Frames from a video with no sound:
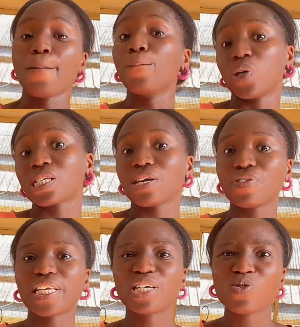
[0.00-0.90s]
But if
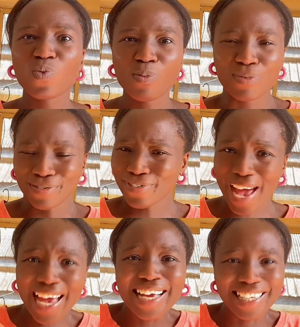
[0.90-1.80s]
it takes you
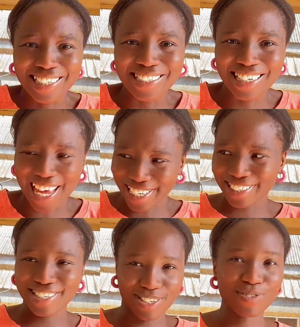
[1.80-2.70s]
fine, like
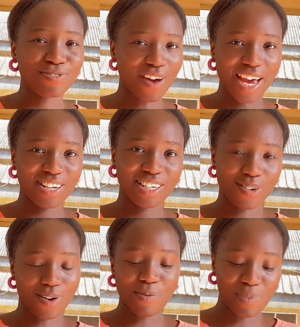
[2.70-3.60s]
still fine, get
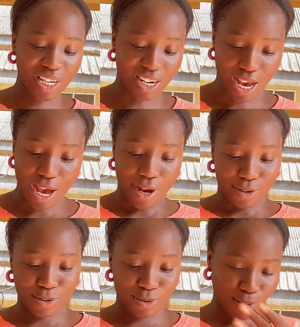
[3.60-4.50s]
what I mean?
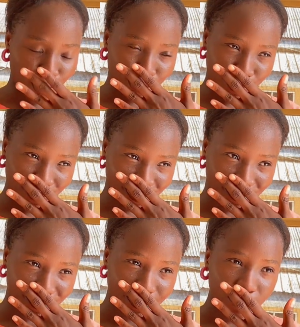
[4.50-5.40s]
So
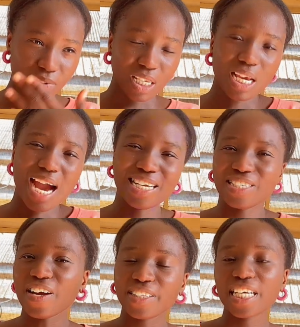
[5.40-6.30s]
I
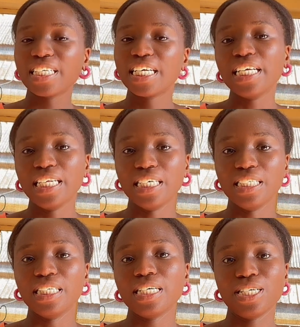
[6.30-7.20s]
started
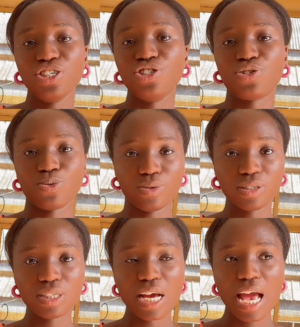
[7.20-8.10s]
healing in
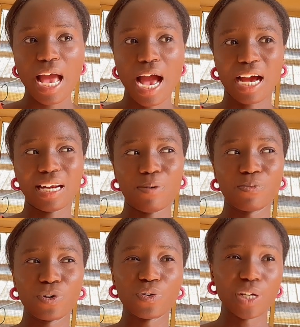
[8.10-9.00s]
June, and
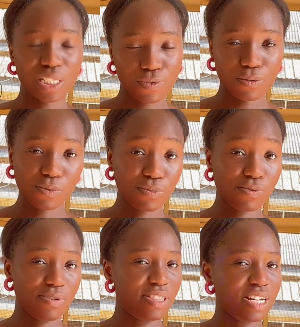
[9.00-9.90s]
I'm grateful
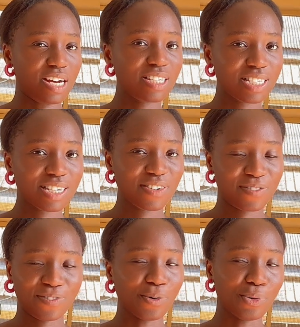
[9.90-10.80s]
for that.
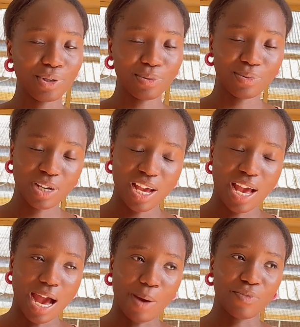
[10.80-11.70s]
For real,
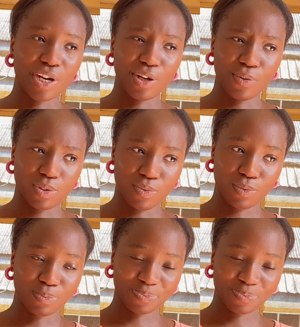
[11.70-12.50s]
I'm very grateful.